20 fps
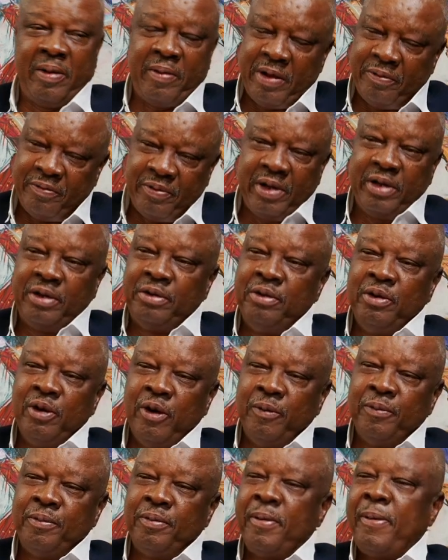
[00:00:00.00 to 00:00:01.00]
friend, queue up.
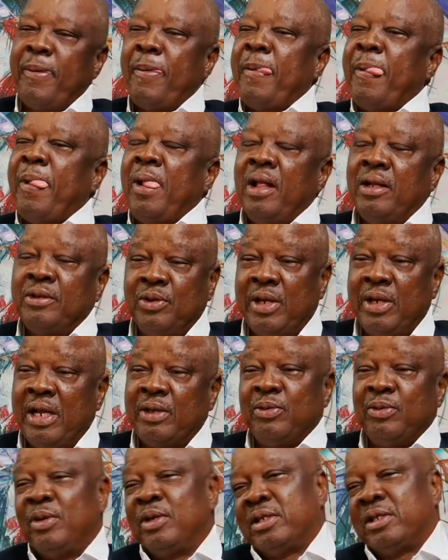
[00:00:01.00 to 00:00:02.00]
So that
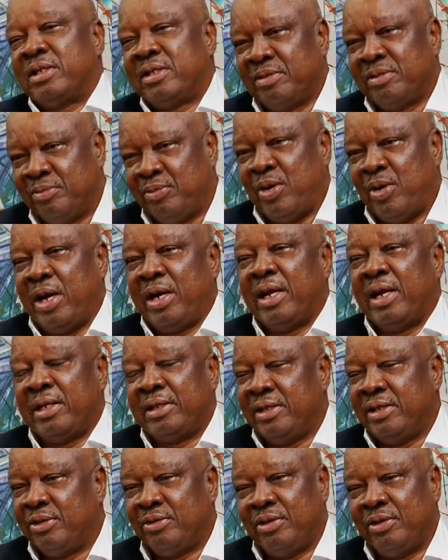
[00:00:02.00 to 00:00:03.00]
was Buhari that
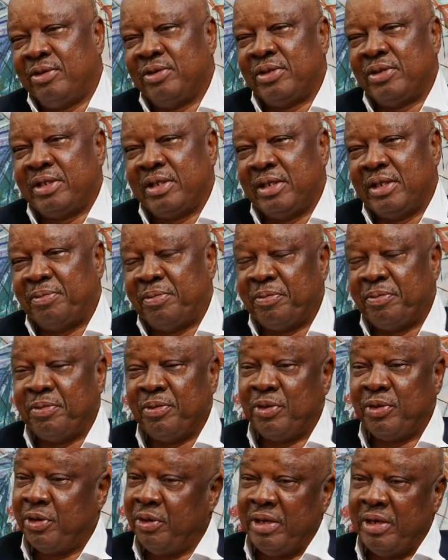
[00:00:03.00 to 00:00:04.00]
introduced it. People
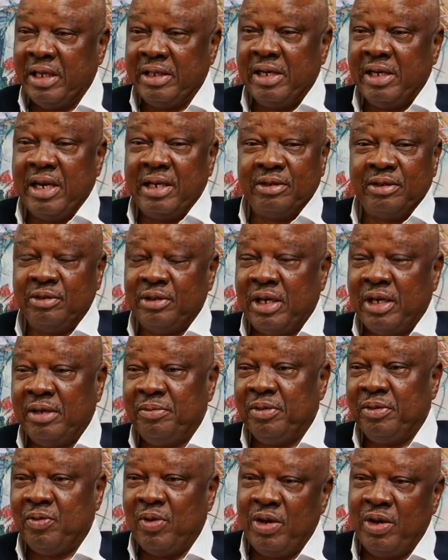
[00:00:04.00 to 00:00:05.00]
queue. Nigerians usually,
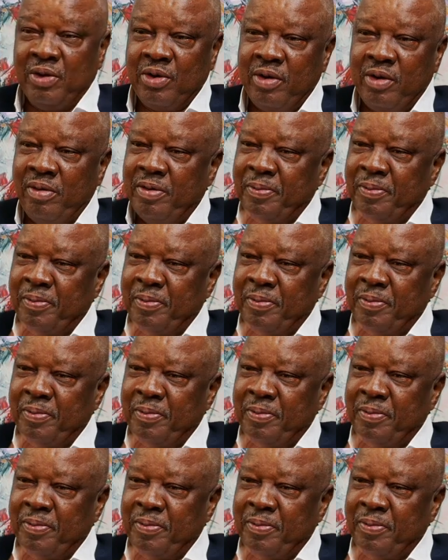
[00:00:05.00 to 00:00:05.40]
when they come,